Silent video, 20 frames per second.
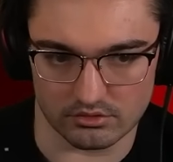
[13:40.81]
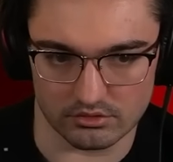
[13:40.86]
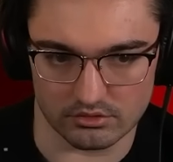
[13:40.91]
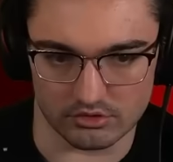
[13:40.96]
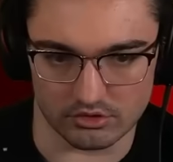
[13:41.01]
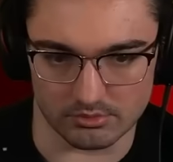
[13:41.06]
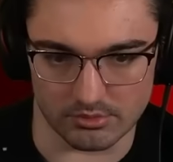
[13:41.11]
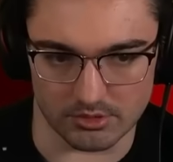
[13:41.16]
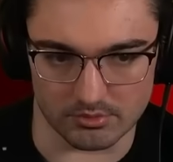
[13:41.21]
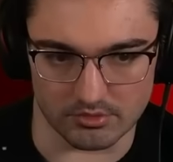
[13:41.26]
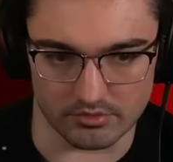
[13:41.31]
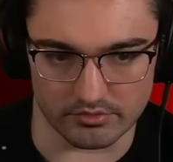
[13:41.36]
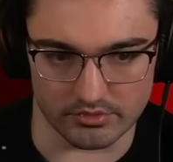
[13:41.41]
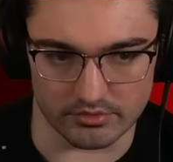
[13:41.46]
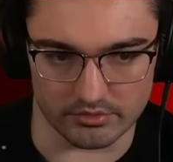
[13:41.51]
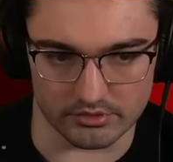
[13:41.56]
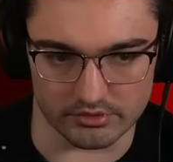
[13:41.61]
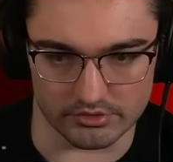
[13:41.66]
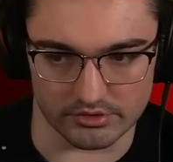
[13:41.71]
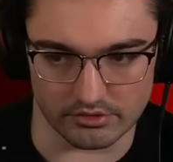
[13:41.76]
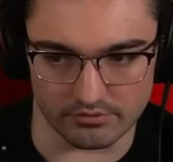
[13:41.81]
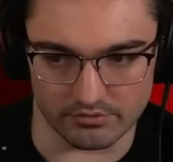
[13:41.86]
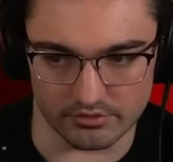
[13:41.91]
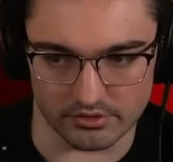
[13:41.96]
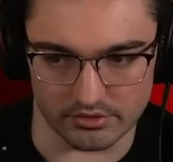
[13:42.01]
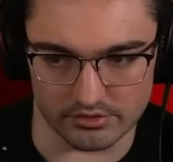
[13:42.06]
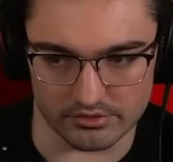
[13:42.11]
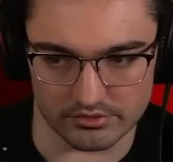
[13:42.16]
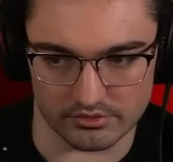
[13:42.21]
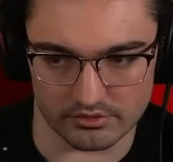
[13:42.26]
Don't make me reroll deep for
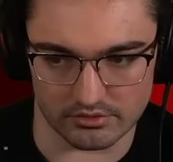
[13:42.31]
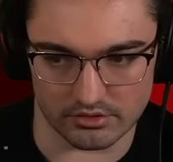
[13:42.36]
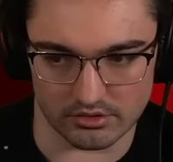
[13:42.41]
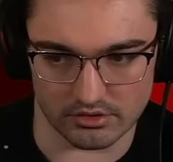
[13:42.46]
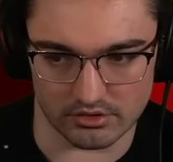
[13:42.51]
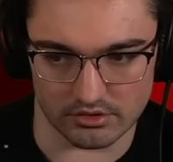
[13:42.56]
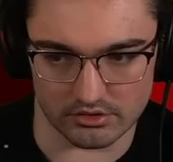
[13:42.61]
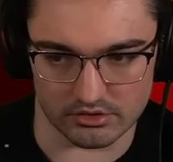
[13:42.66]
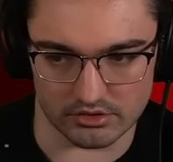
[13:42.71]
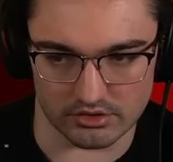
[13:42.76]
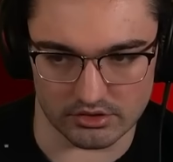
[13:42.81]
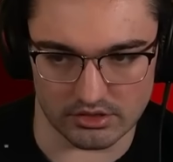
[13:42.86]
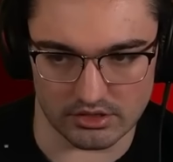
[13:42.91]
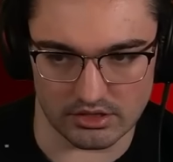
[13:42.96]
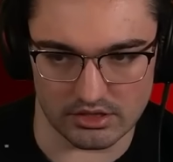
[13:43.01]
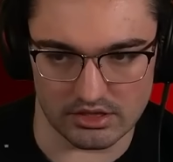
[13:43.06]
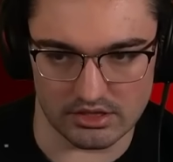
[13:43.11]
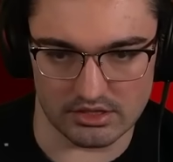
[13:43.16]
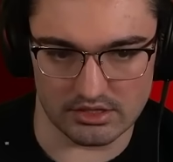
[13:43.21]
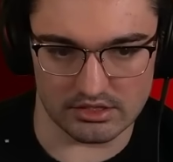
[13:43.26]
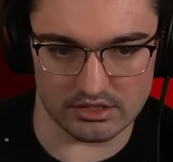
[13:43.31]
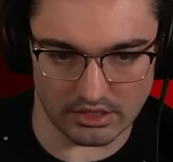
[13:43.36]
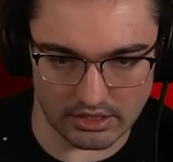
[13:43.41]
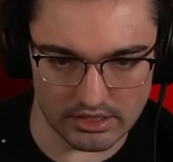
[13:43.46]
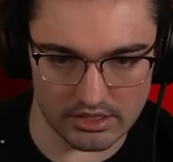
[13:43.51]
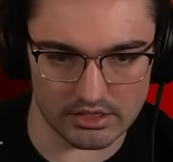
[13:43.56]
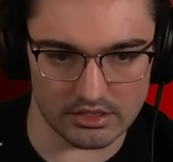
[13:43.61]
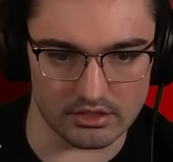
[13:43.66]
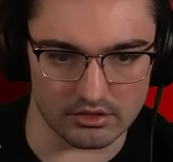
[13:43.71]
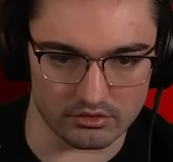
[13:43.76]
this. Gosh.
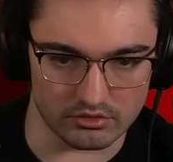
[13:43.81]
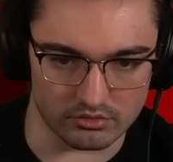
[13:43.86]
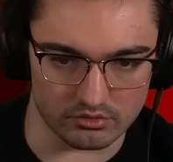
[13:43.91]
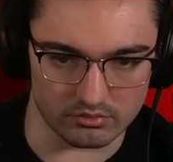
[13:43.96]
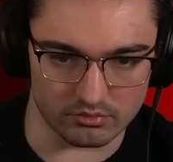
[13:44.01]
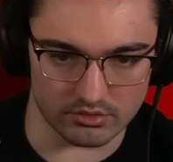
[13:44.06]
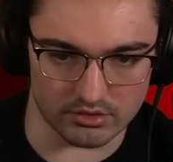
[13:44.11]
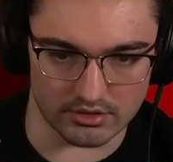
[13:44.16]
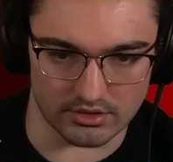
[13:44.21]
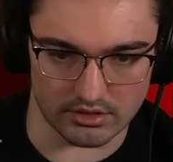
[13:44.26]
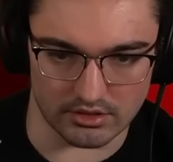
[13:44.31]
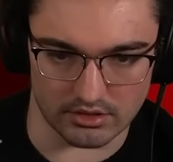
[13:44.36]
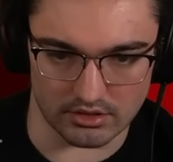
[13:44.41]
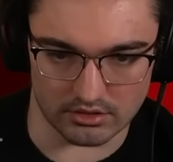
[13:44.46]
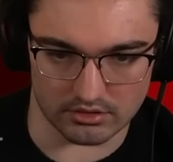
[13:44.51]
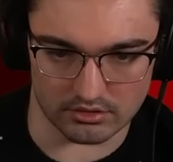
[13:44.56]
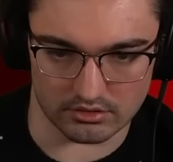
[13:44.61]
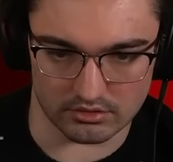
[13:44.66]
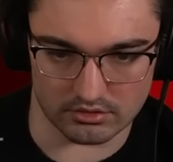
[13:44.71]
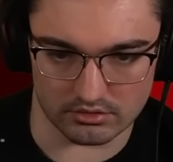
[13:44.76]
Dang it, dude. What the heck?